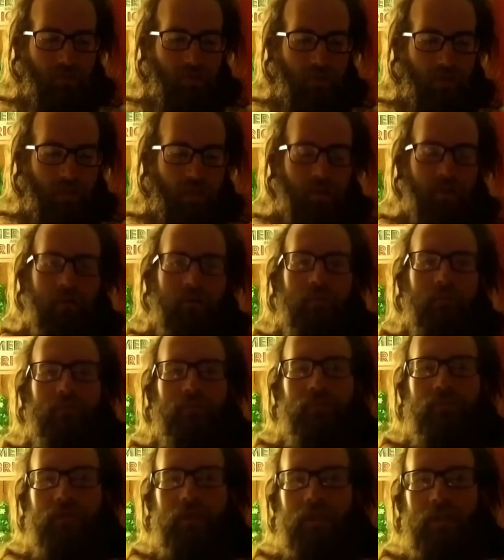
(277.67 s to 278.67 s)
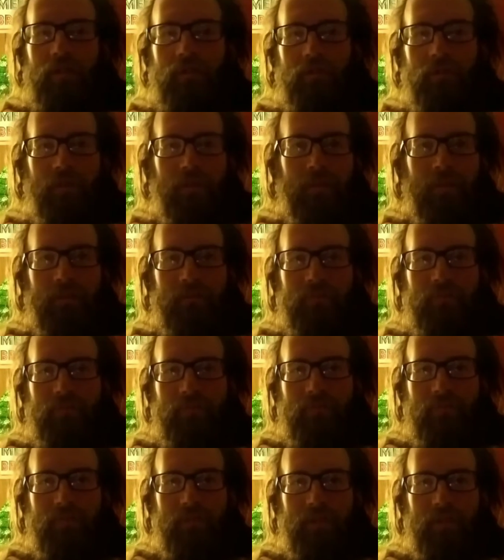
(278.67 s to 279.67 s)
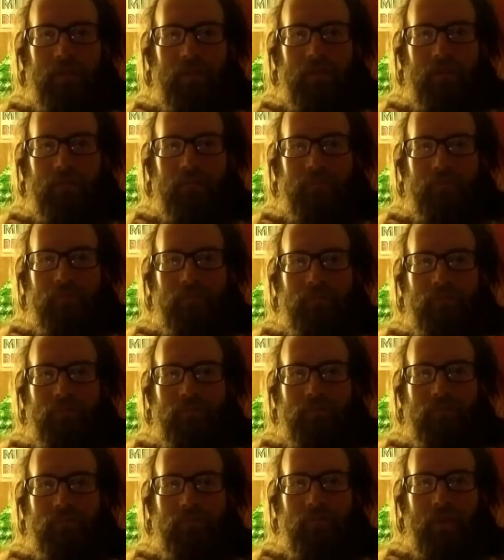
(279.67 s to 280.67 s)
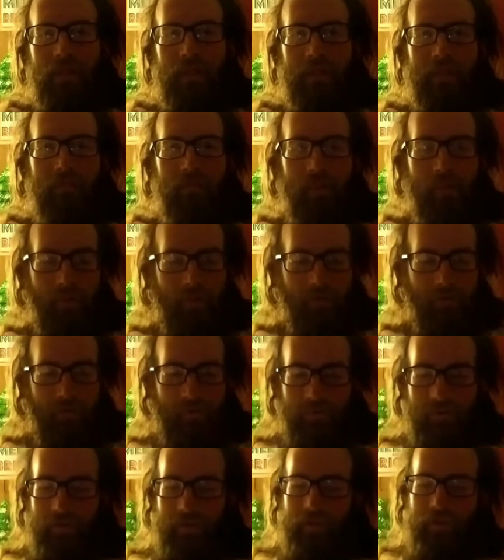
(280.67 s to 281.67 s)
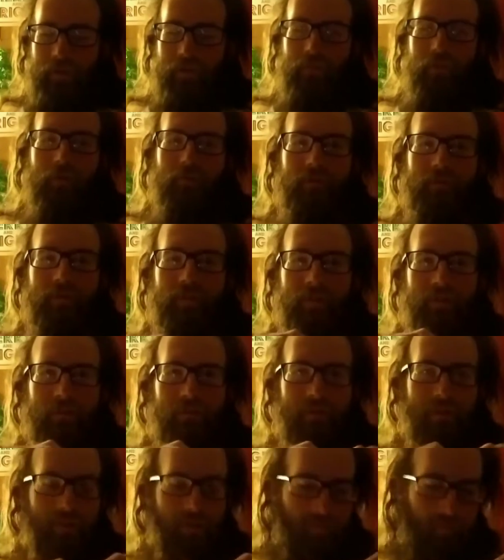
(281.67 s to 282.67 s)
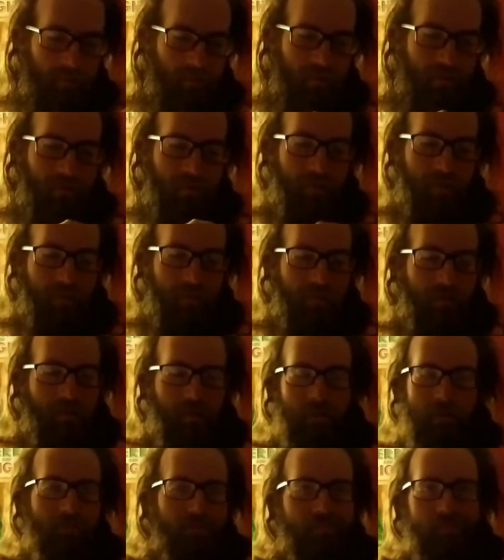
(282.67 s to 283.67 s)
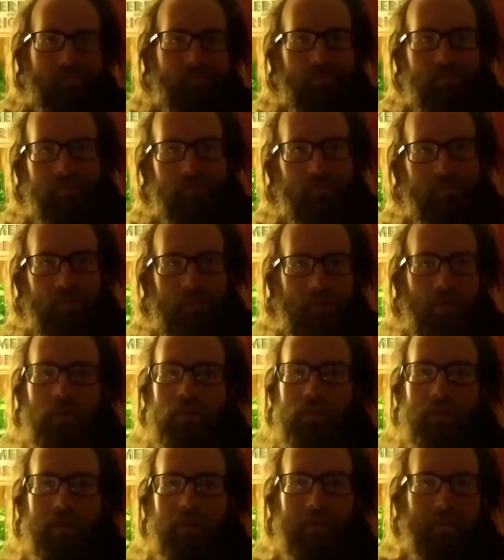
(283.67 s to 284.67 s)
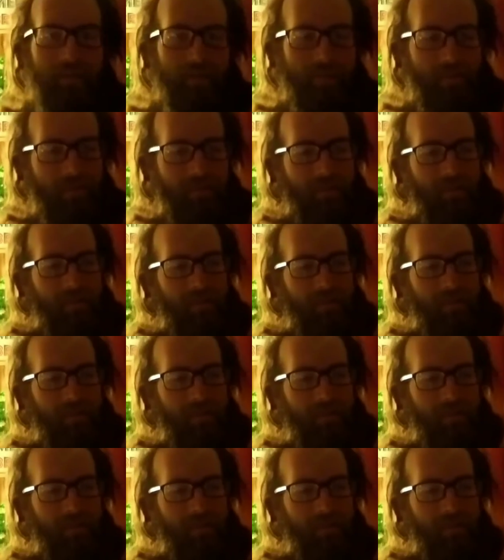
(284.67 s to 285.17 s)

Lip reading: yeah, really, I think different people have different preferences with it, but it's all dice.